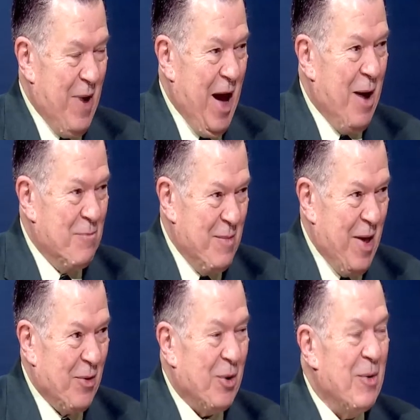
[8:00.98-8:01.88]

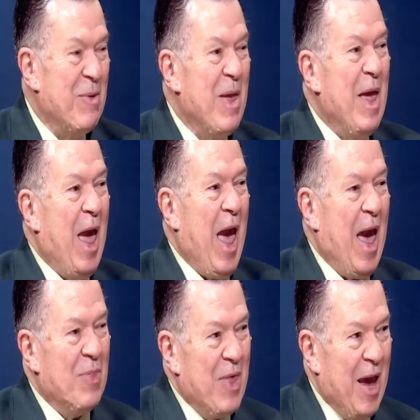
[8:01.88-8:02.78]

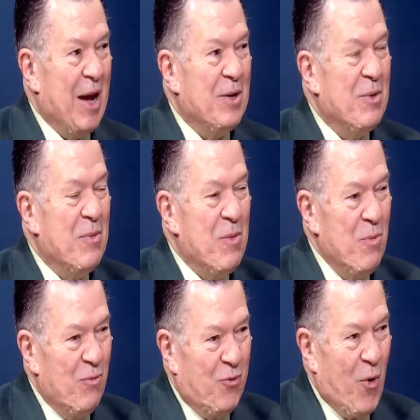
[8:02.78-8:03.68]
And then
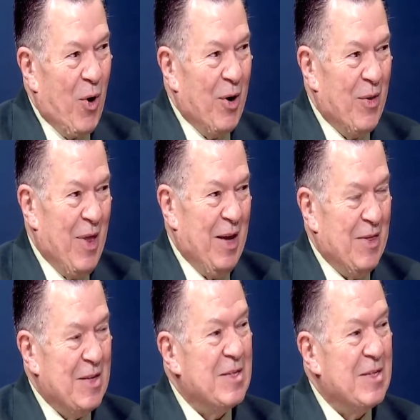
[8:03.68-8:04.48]
for like the